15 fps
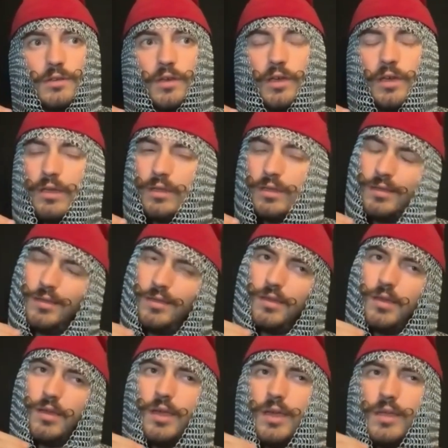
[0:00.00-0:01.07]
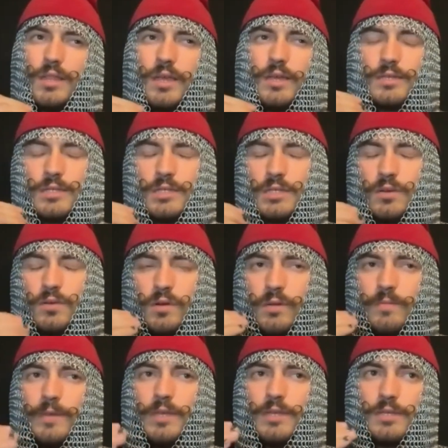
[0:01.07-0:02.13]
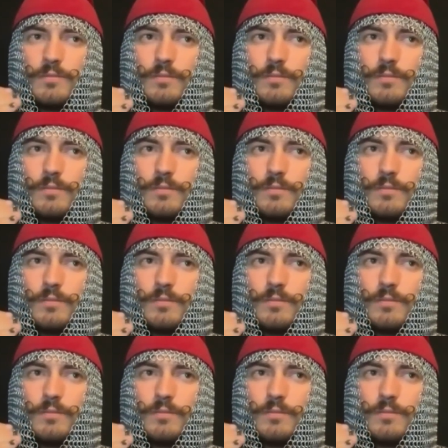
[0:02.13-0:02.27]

and I had like story beats